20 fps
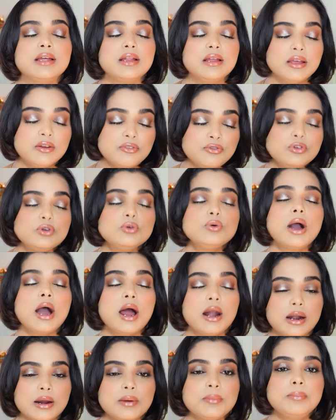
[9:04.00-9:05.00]
that if you
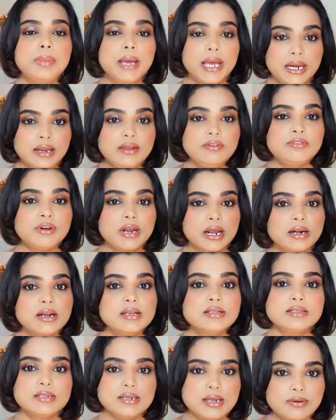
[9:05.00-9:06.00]
are a berry
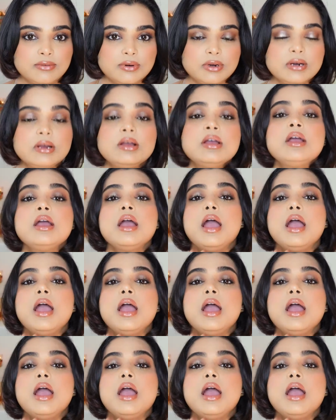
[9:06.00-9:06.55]
fragrance lover